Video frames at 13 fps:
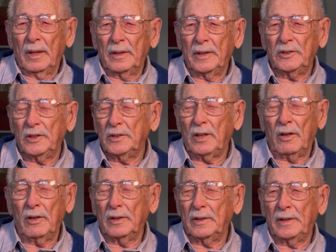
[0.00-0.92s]
There just
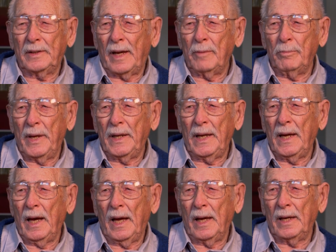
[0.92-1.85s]
aren't that
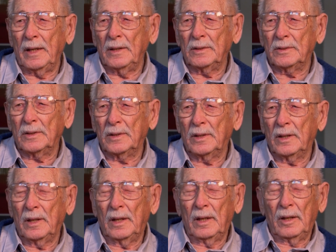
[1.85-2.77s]
many eyes,
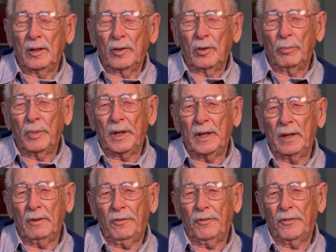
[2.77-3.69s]
but
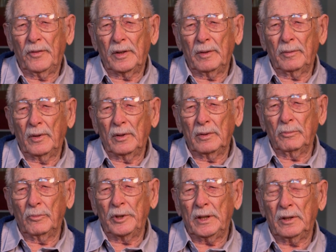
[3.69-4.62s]
if
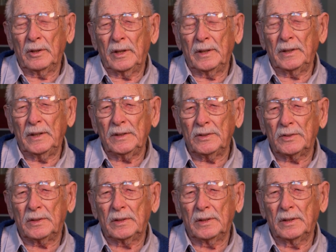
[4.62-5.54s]
we could enlist